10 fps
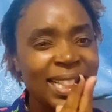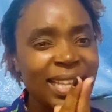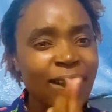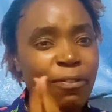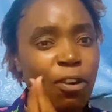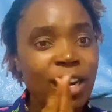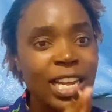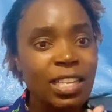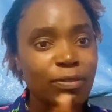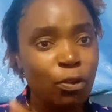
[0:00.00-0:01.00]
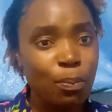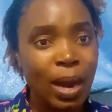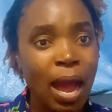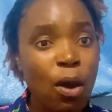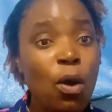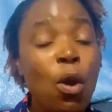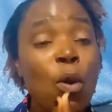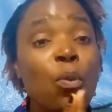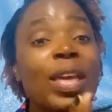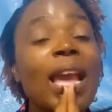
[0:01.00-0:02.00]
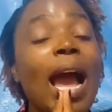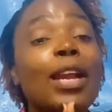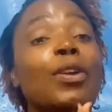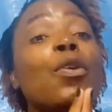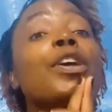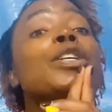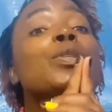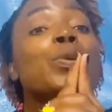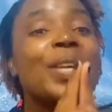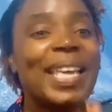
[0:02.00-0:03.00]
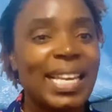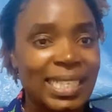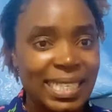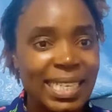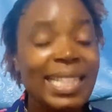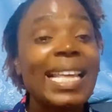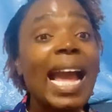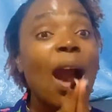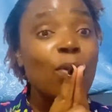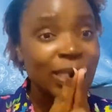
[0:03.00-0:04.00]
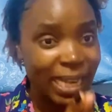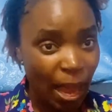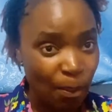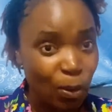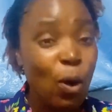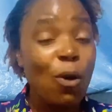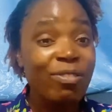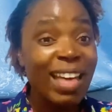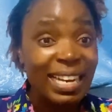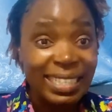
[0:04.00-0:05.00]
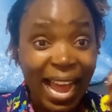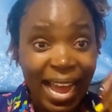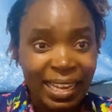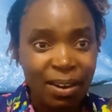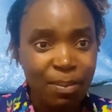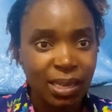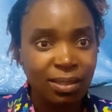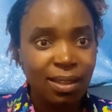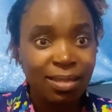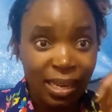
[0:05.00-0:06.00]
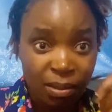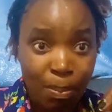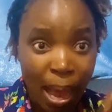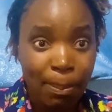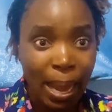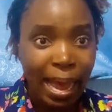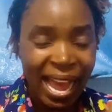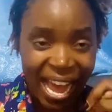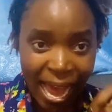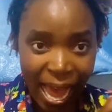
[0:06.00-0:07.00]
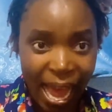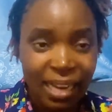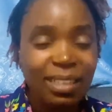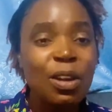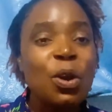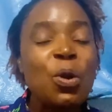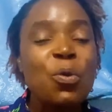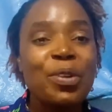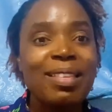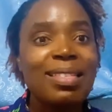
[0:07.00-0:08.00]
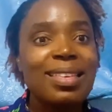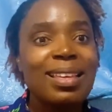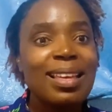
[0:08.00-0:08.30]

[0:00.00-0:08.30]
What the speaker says: 3-4 days from now, we are going to get the outcome of that agreement that Baba had with